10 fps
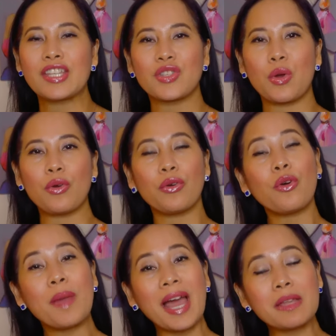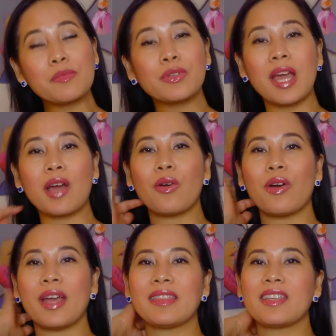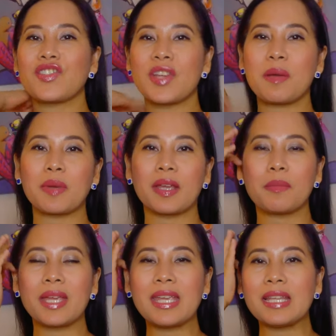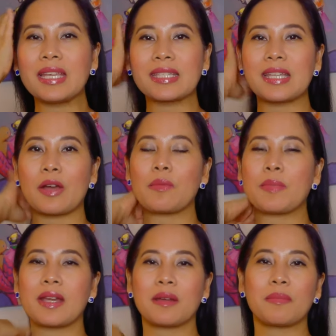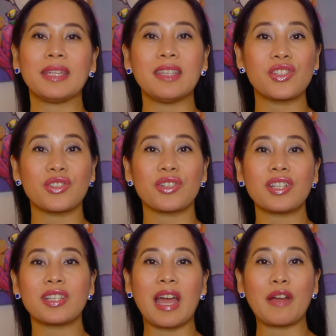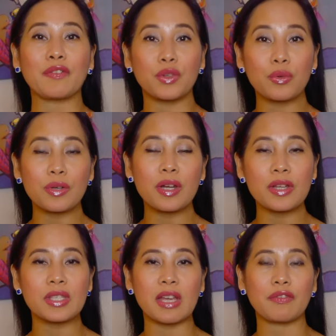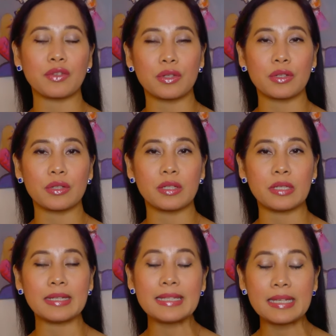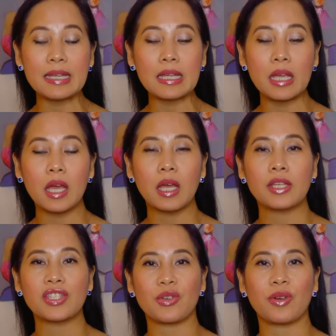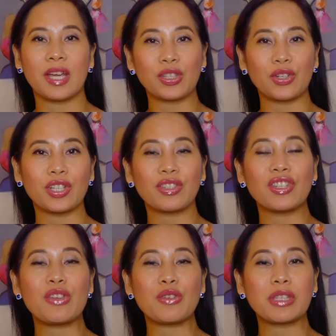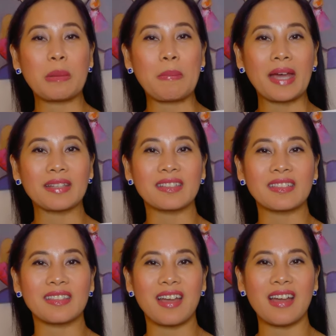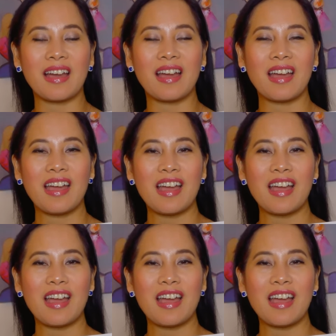So, kumain muna ako, and then syempre, mahilig kasi akong parang may dessert afterwards, after eating. So, eto na yung the best na